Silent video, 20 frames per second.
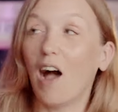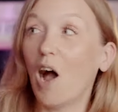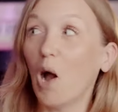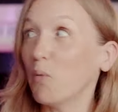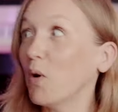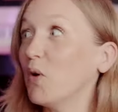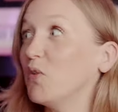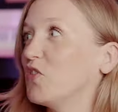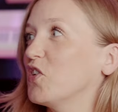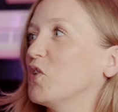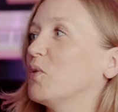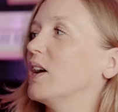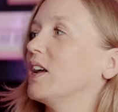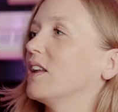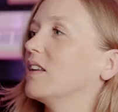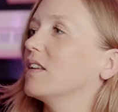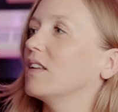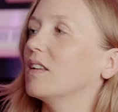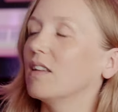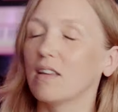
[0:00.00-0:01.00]
I won't do
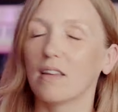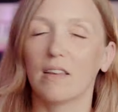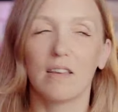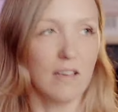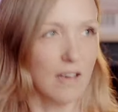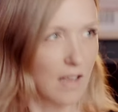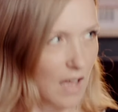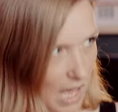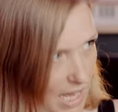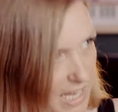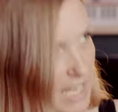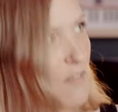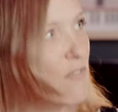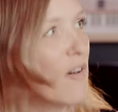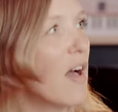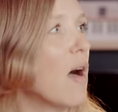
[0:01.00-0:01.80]
it. I give